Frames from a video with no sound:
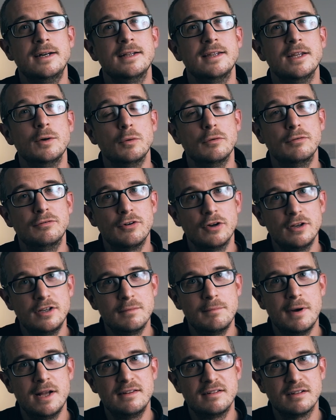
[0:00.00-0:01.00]
that will
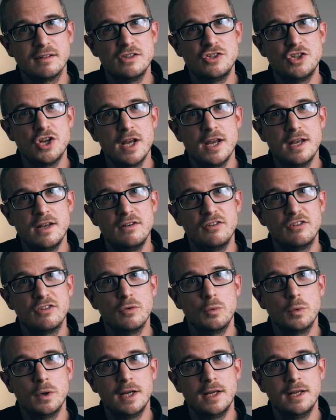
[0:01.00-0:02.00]
fundamentally change
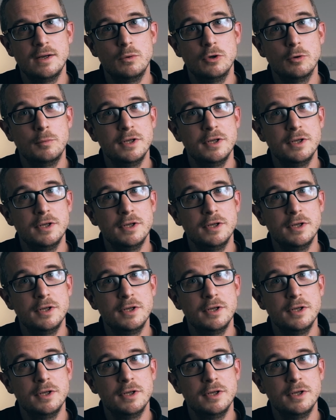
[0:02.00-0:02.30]
the way we'll